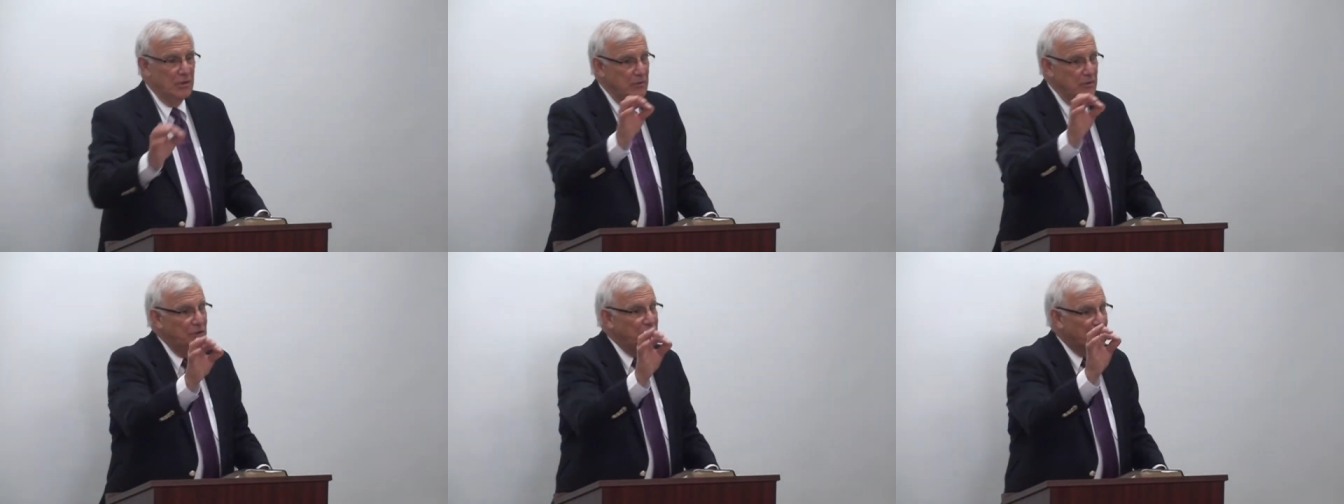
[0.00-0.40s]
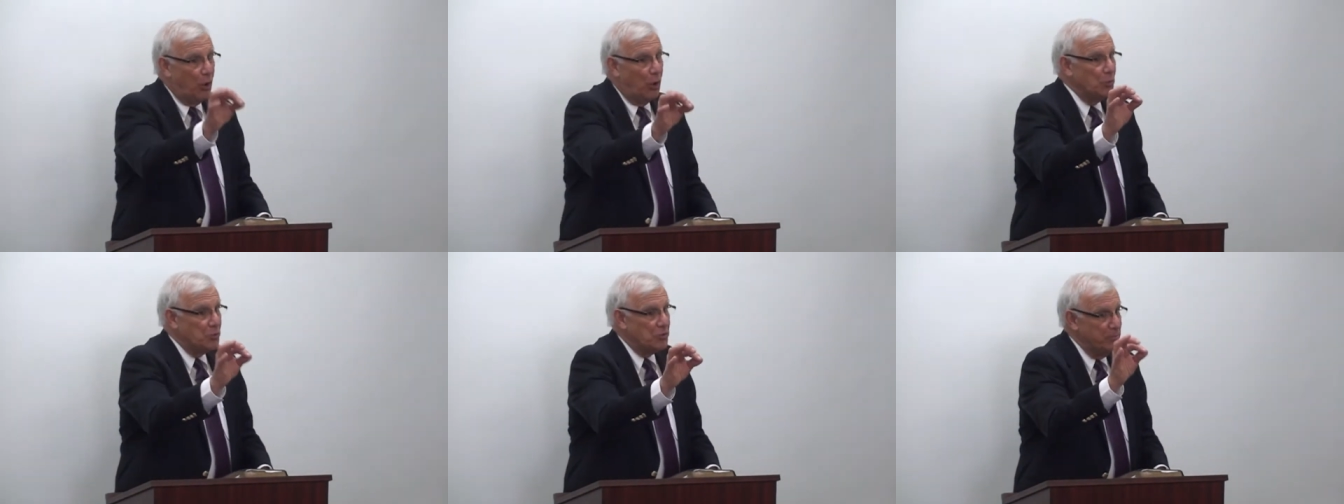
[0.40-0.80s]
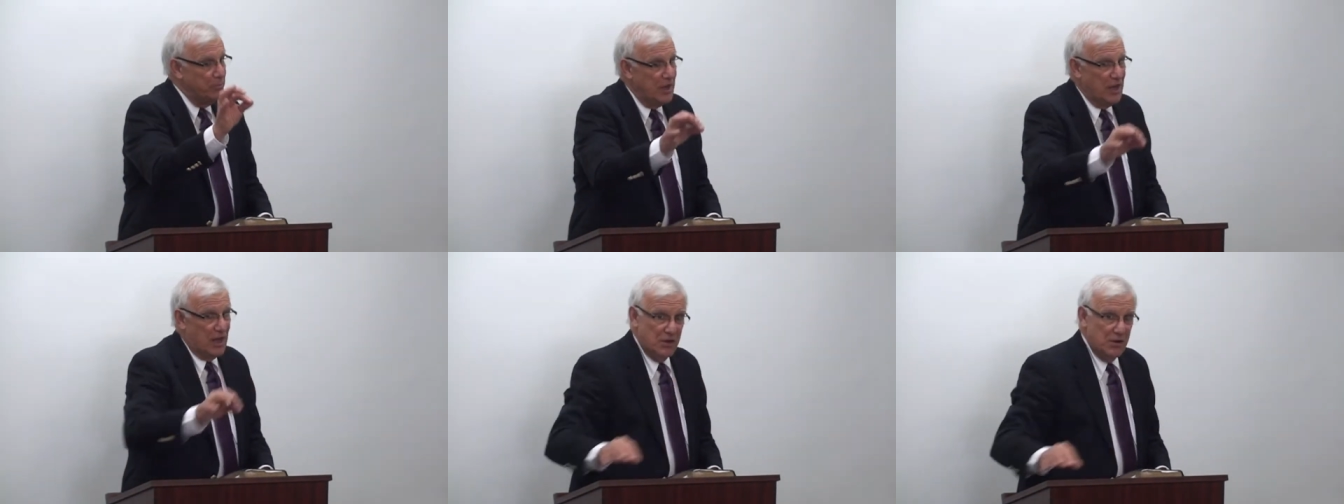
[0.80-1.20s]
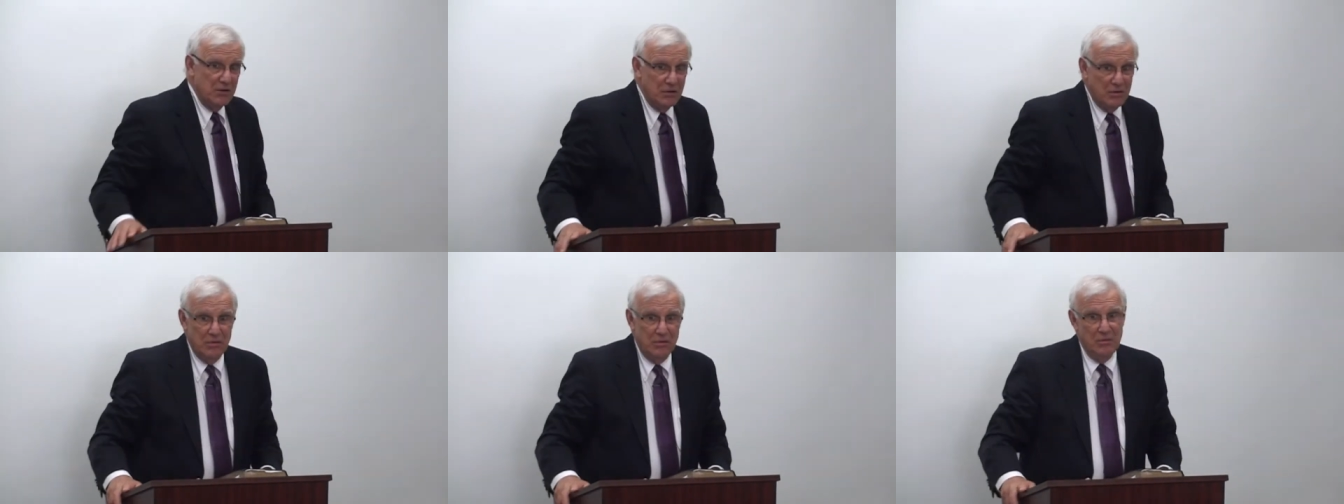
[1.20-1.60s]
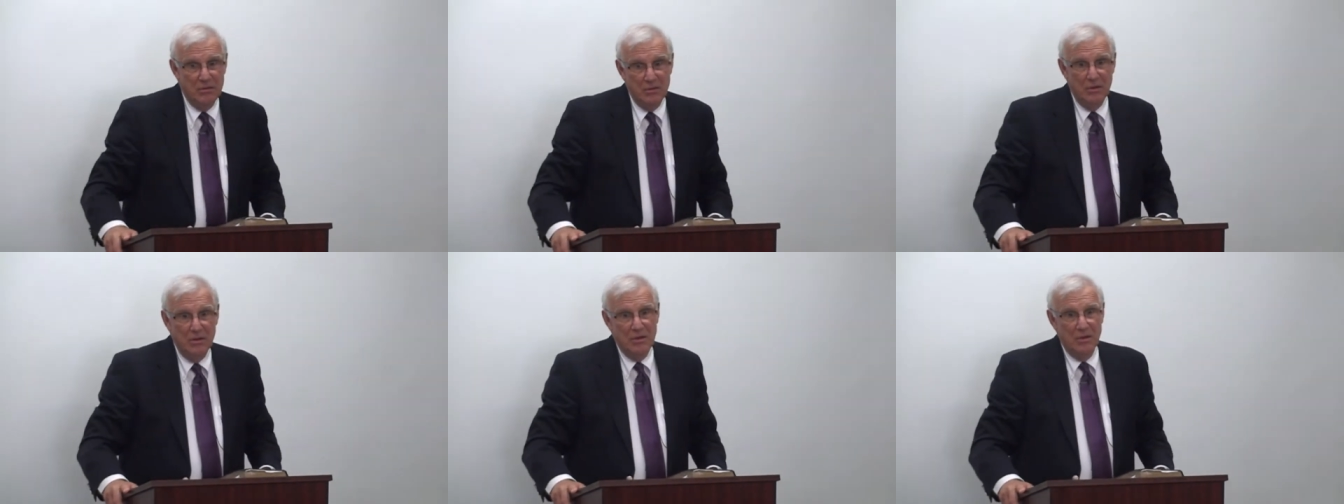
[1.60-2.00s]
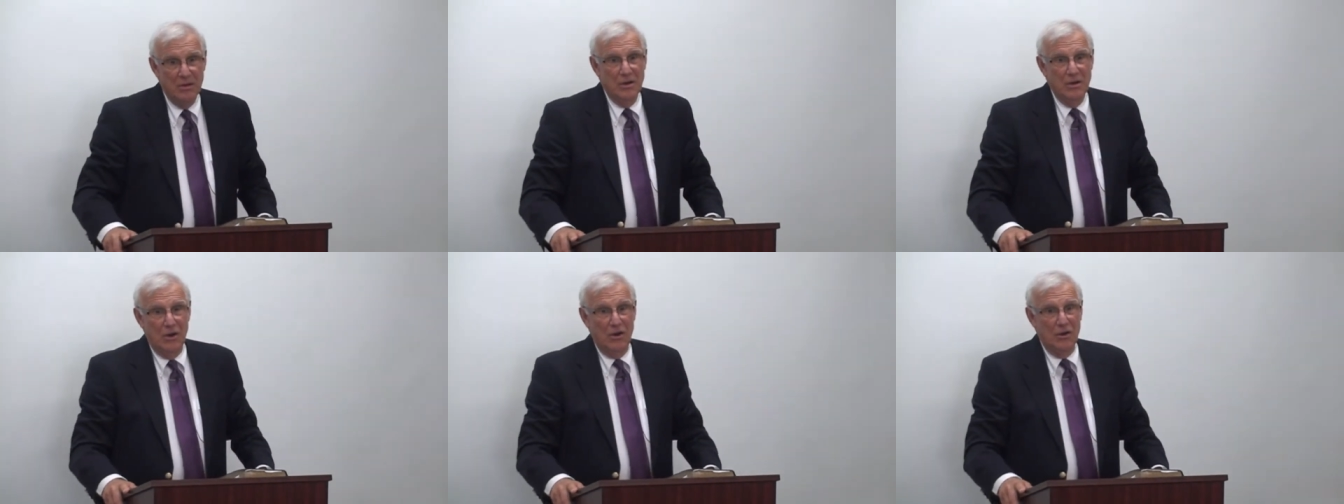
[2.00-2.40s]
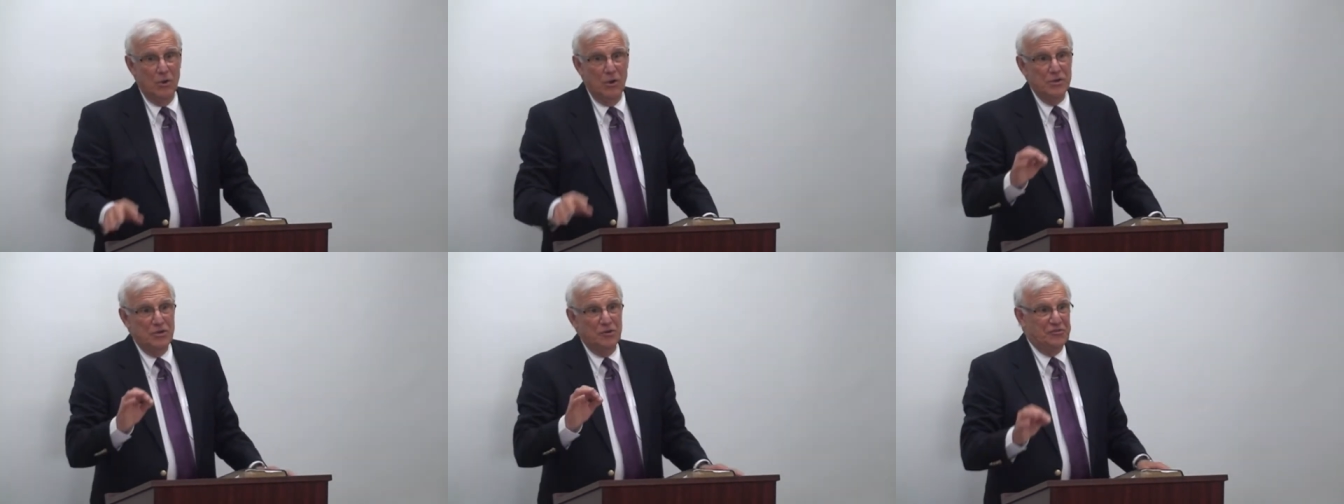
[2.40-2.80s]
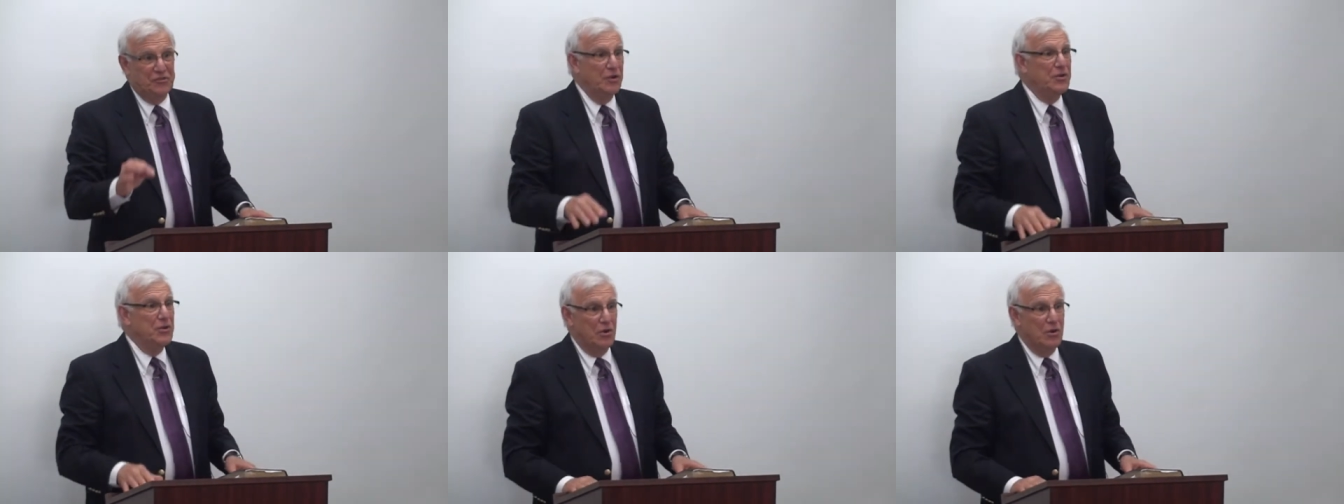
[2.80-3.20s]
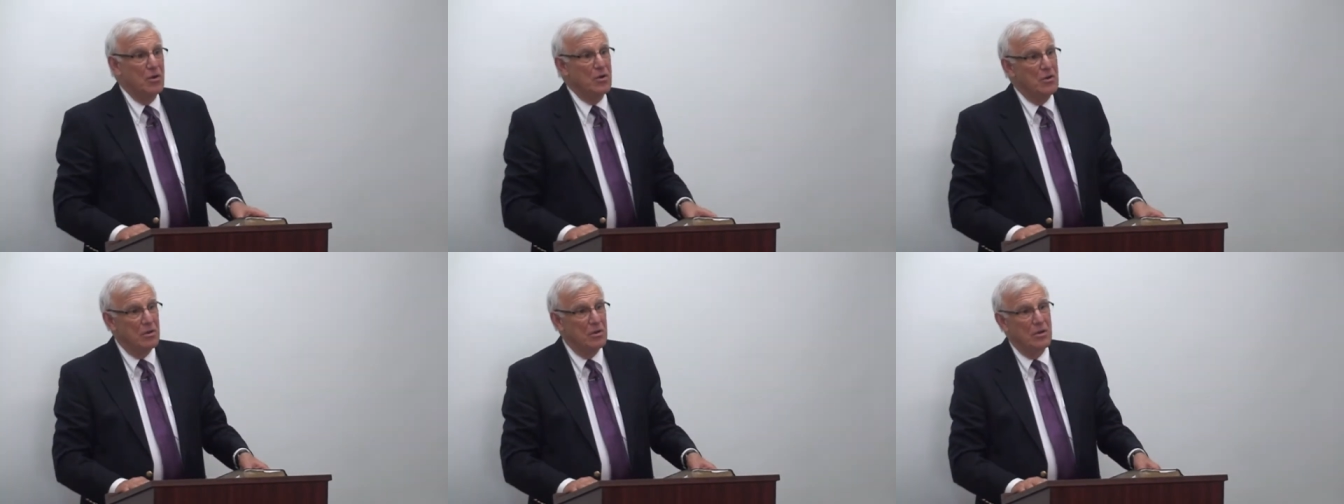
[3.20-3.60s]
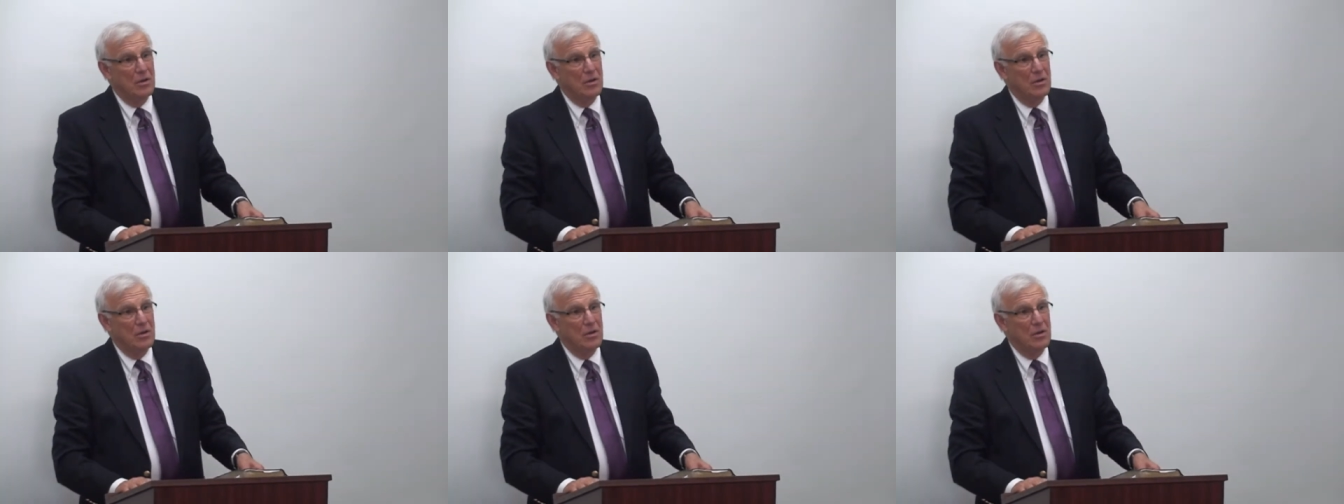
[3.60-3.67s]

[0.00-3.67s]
These older men are going to sit here